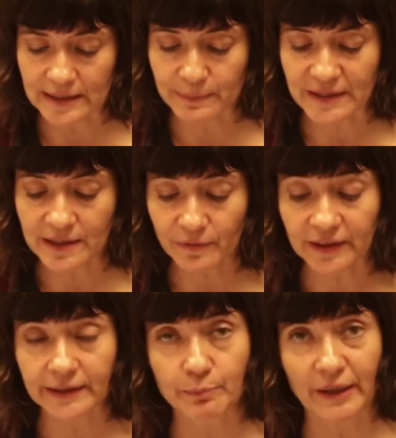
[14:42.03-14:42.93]

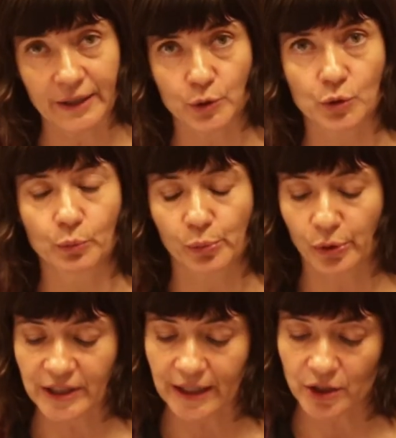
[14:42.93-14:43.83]
specifically biotope
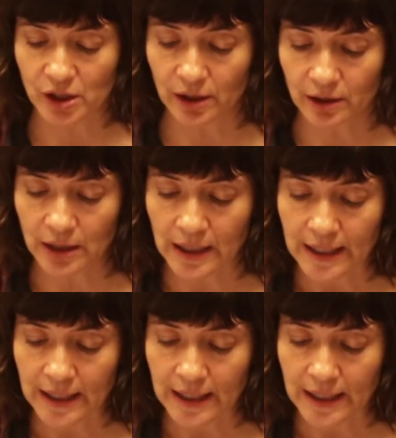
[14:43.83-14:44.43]
protection,